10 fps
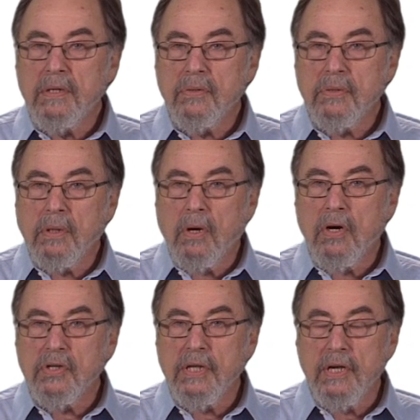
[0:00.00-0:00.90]
is
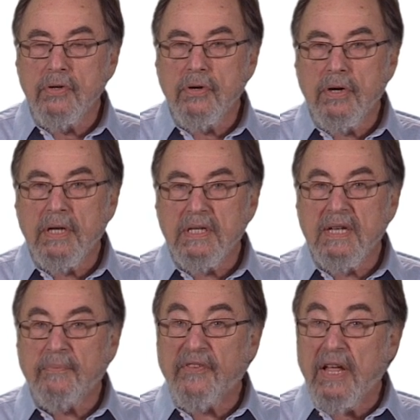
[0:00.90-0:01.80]
largely inert
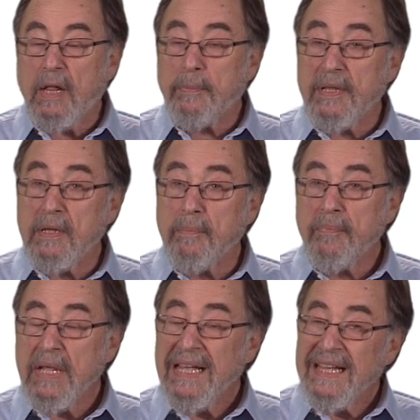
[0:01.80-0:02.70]
except for helping them
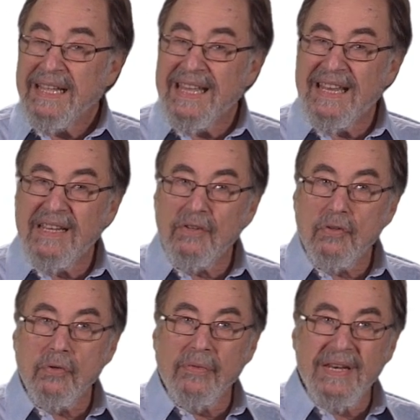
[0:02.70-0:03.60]
get
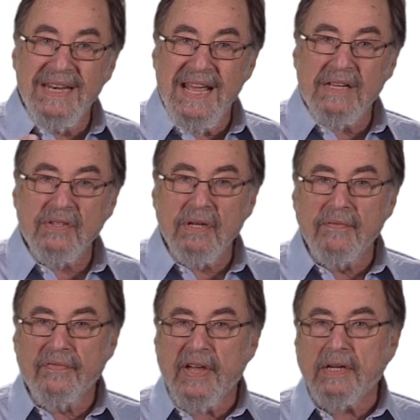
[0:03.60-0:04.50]
into the next
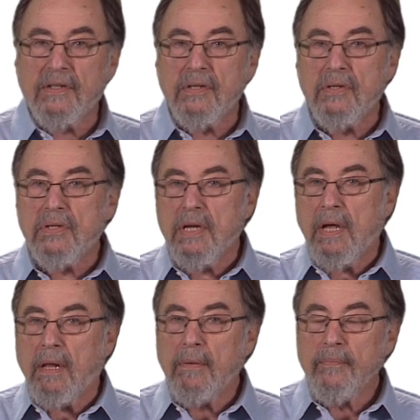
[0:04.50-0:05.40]
infected
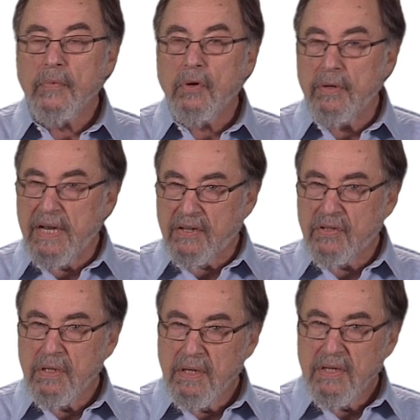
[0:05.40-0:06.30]
cell or
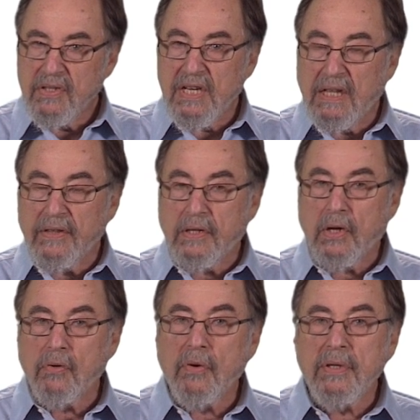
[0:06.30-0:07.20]
next cell that
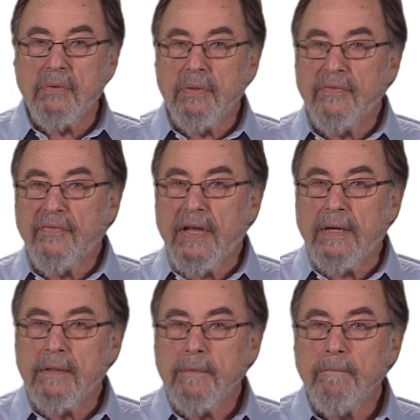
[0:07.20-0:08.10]
they're going to infect.